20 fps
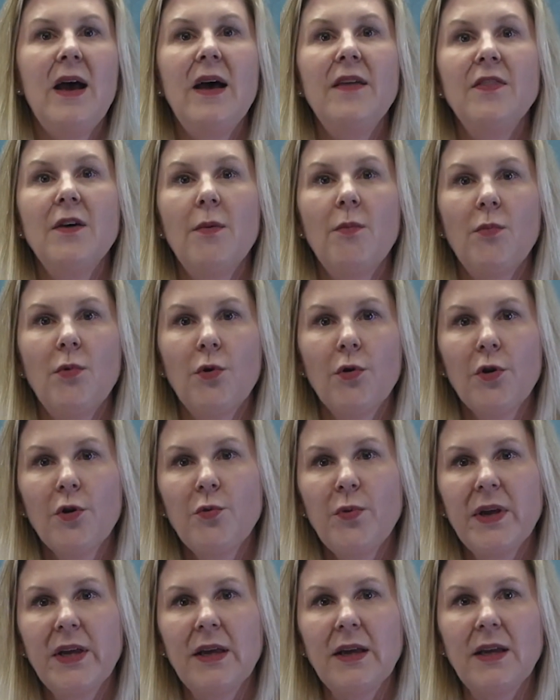And the more
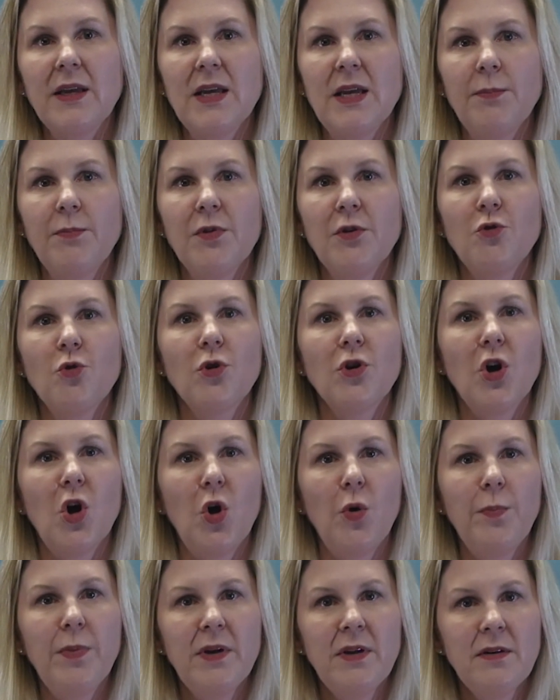we can keep the door
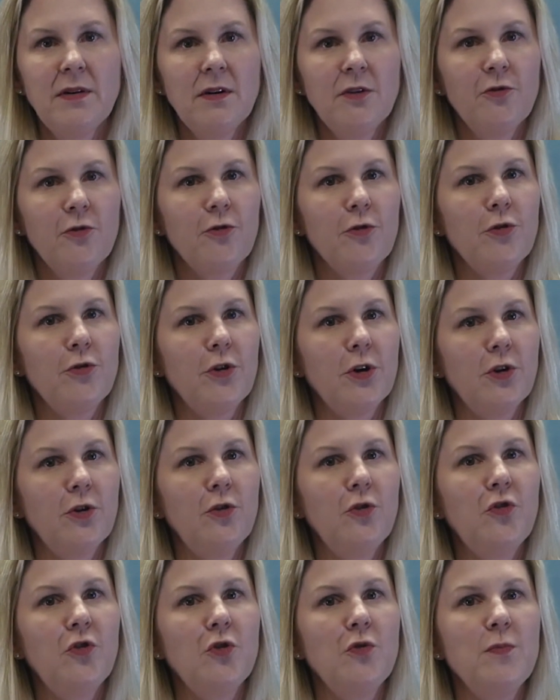open for
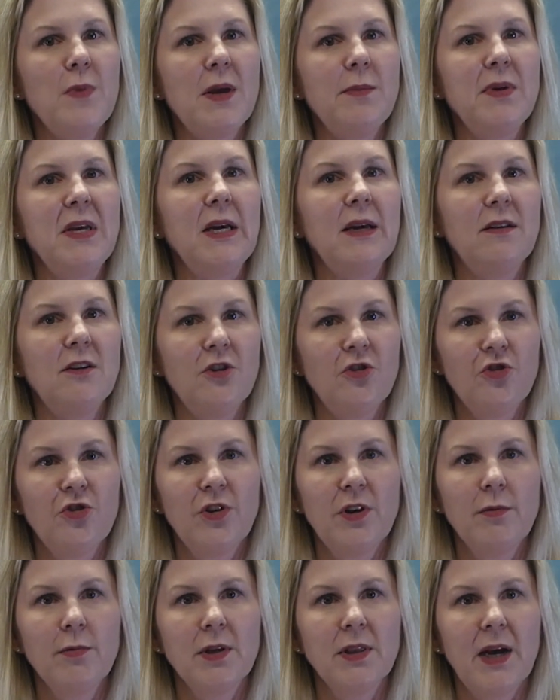those who may be
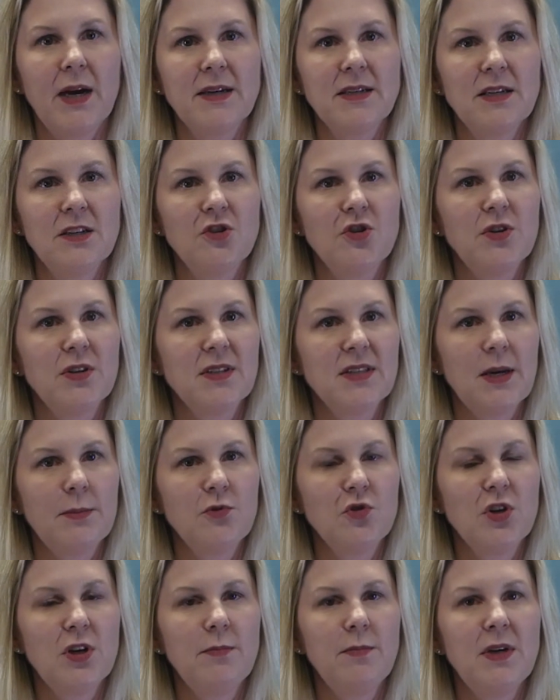initially reluctant to
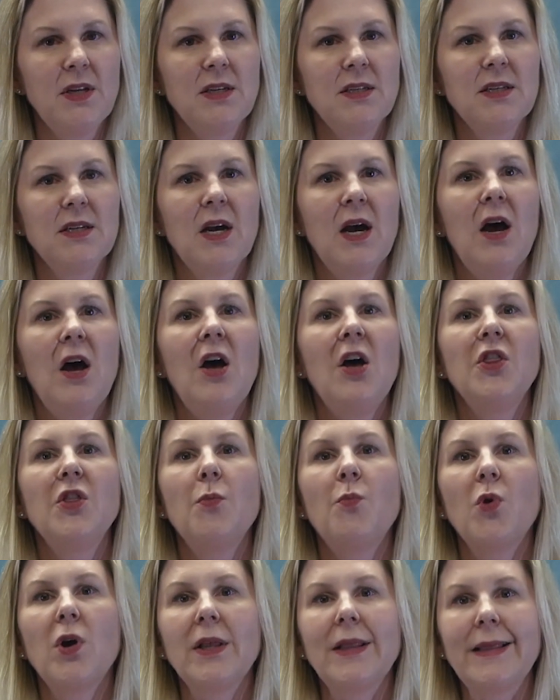accept treatment,
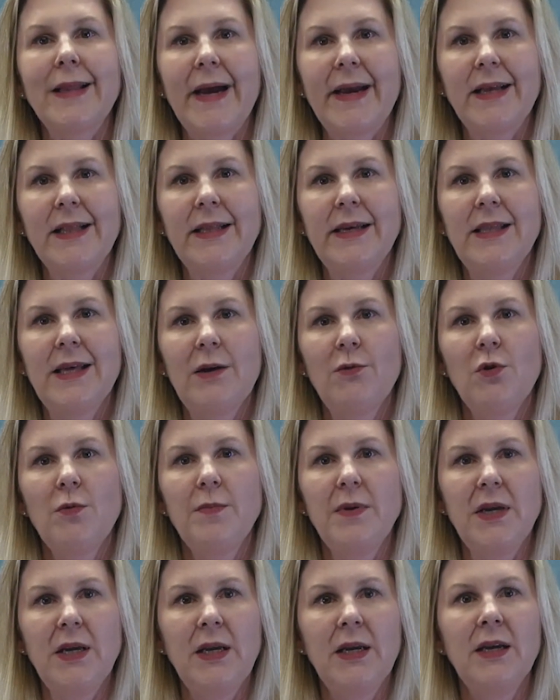the more likely they will
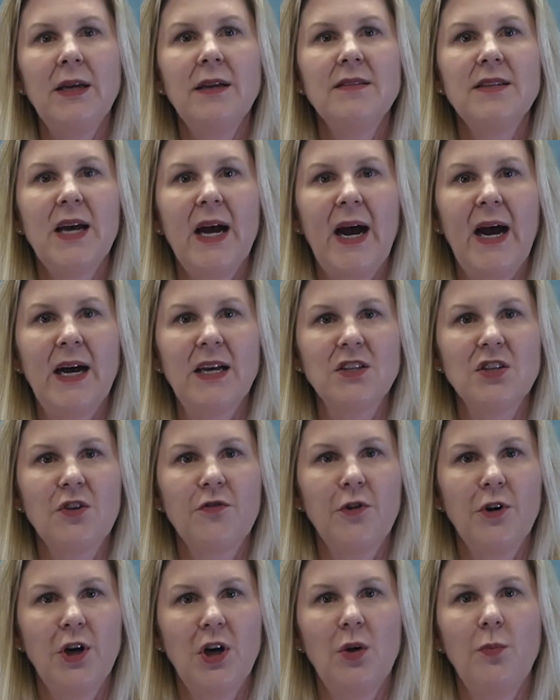be to ask
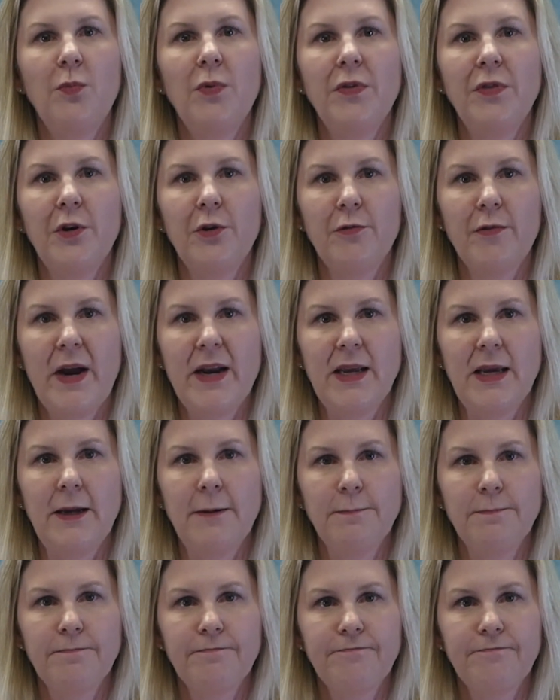for help when they're ready.